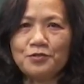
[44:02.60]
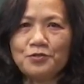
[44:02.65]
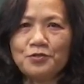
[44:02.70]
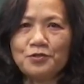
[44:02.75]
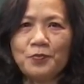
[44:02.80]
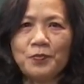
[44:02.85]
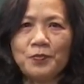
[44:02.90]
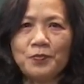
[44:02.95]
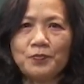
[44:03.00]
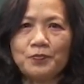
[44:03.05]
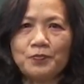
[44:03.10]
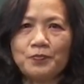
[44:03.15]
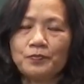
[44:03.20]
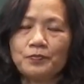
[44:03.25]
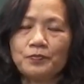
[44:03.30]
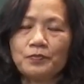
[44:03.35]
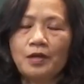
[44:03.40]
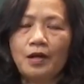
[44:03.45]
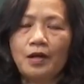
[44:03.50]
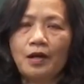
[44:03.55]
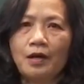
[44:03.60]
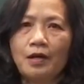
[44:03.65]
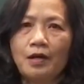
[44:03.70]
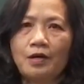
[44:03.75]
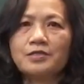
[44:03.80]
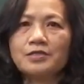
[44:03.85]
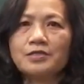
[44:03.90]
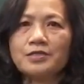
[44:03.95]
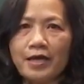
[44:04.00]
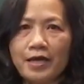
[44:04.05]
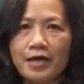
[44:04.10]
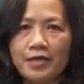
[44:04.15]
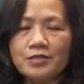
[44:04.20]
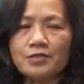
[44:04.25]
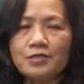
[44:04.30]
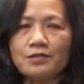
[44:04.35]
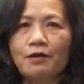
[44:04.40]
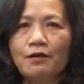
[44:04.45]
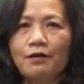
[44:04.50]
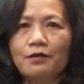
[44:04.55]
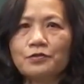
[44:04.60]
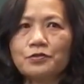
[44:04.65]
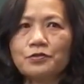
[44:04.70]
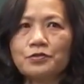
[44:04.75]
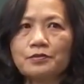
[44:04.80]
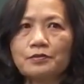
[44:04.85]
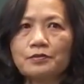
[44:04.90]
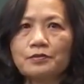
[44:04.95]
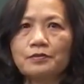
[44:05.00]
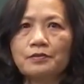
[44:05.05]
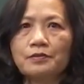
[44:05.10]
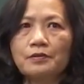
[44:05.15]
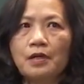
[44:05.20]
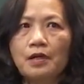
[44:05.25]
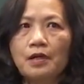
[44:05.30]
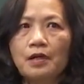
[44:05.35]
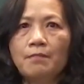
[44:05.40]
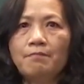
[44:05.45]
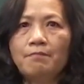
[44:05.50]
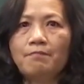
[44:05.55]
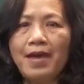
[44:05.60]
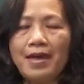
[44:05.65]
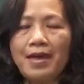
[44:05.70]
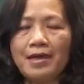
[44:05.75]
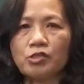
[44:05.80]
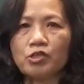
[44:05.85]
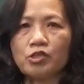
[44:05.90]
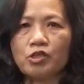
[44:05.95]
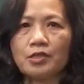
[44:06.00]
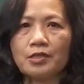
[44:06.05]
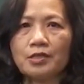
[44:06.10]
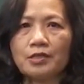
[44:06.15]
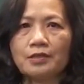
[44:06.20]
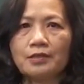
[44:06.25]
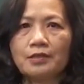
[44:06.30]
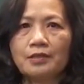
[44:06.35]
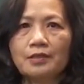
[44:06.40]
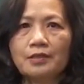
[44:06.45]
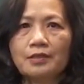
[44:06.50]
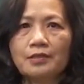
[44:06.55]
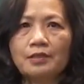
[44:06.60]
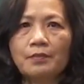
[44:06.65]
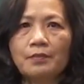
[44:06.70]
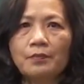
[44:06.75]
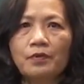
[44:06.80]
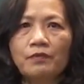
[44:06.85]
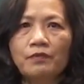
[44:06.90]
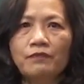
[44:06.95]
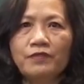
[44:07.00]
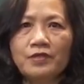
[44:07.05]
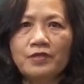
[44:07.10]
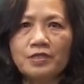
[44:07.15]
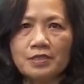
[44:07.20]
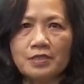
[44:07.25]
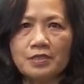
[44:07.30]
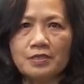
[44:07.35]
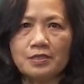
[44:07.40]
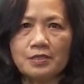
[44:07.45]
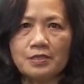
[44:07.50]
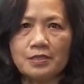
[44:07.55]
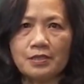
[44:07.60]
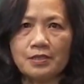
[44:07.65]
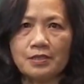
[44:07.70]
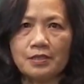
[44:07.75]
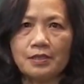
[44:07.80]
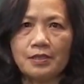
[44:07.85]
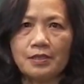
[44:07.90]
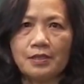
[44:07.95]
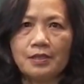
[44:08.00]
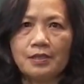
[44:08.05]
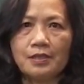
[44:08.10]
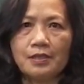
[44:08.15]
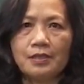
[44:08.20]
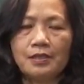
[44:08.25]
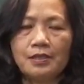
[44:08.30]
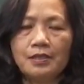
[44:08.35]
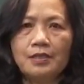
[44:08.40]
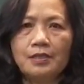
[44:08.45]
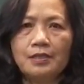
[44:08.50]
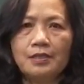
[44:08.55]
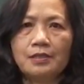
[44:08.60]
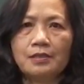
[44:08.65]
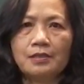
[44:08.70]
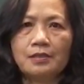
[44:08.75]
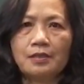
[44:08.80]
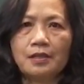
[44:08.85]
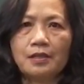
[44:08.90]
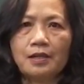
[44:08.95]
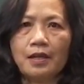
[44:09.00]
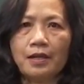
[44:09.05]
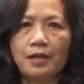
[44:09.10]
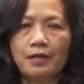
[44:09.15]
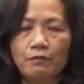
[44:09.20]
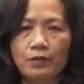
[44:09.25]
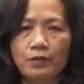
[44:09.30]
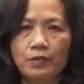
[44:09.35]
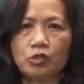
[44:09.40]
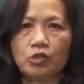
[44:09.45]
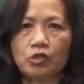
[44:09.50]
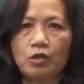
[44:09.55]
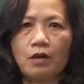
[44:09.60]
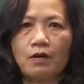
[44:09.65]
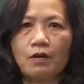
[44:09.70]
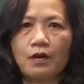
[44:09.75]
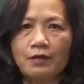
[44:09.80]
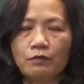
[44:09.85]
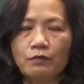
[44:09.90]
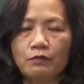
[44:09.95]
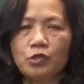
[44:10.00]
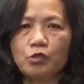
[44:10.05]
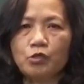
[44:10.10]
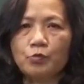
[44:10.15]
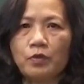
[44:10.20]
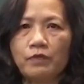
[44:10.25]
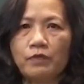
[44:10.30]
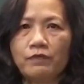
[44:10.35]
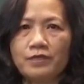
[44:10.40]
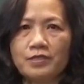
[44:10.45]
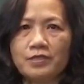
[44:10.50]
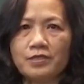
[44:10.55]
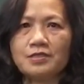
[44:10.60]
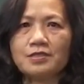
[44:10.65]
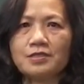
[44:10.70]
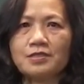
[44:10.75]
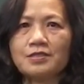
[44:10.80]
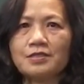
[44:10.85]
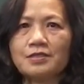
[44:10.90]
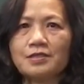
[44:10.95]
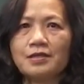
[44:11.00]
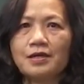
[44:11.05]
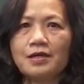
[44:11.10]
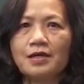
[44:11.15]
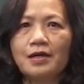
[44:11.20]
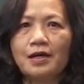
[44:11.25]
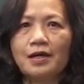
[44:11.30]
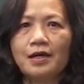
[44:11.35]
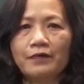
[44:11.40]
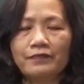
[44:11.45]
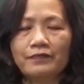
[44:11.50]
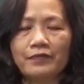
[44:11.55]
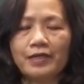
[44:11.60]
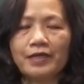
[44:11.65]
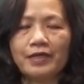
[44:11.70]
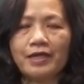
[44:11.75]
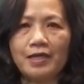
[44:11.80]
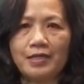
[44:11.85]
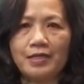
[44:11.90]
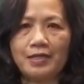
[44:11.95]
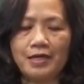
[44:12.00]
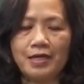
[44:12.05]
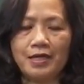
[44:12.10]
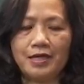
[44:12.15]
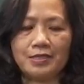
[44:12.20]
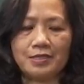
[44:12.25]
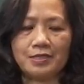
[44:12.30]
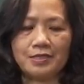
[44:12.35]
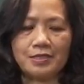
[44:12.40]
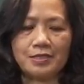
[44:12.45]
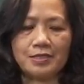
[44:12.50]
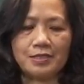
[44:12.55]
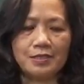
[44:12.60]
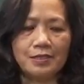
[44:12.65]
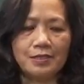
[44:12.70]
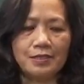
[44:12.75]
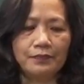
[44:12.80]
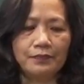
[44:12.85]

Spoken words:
to assess or to measure the proficiency in language or language proficiency of the candidates.